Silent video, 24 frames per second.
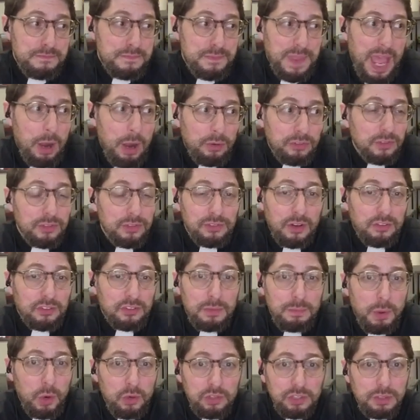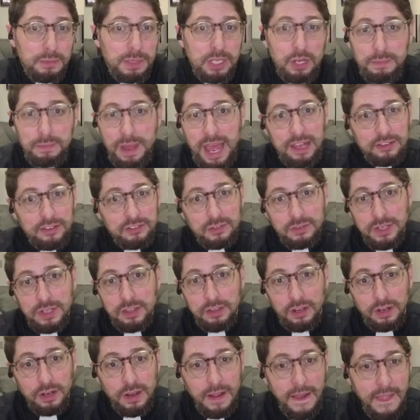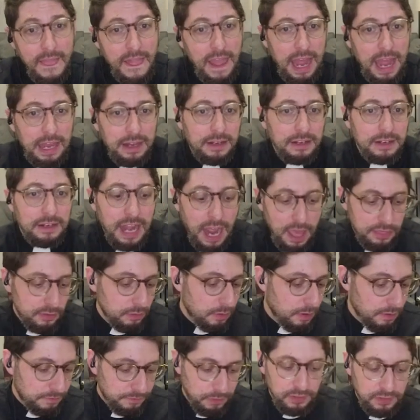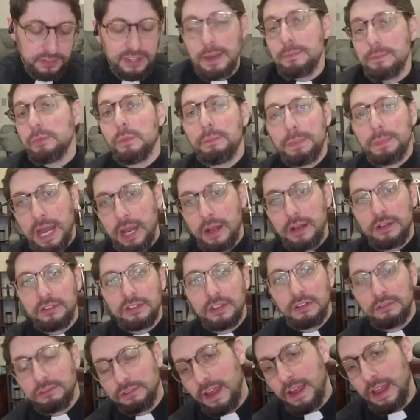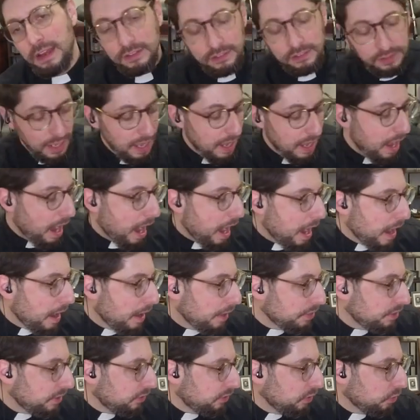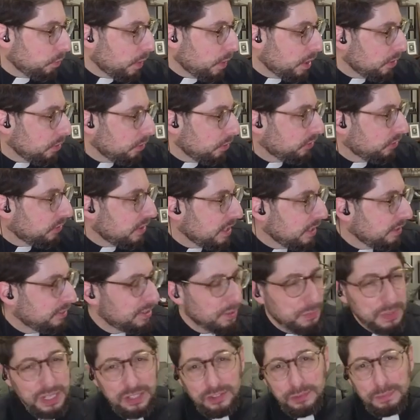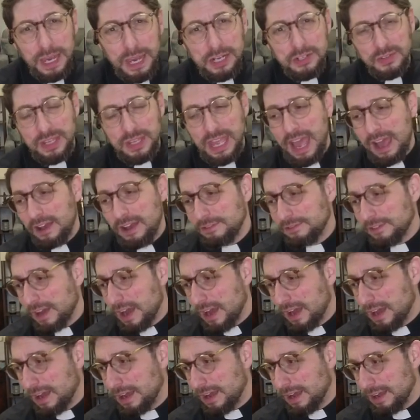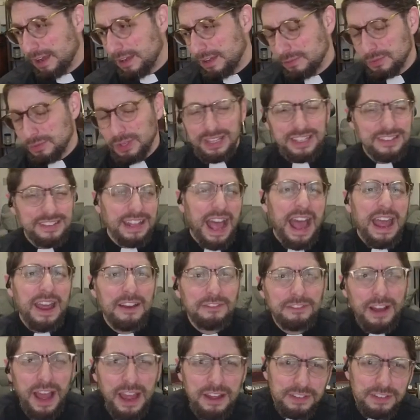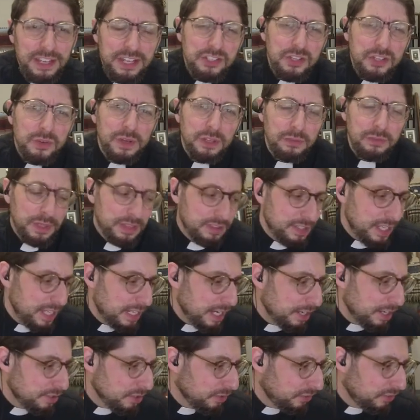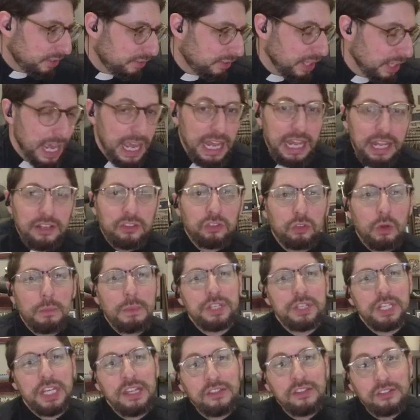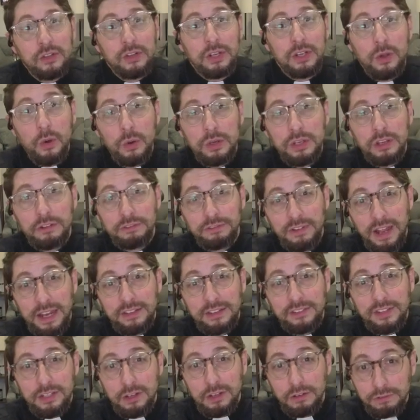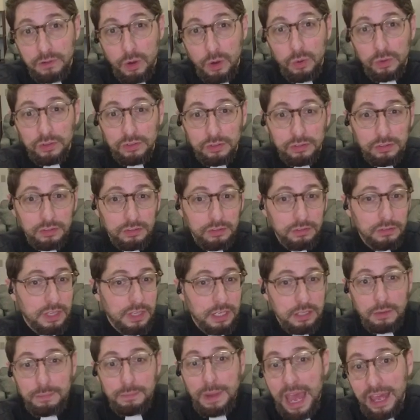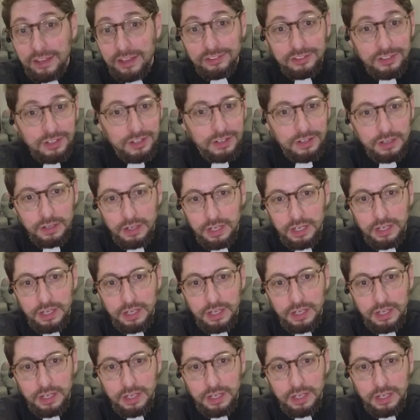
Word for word: Counselors aren't supposed to be your pastor either. And neither are, for example, parents and friends. Uh, this is one of those things that we especially have, uh, well, at least I have I have issue with with teenagers is it's so much easier to go to your friends than your folks, than your pastor,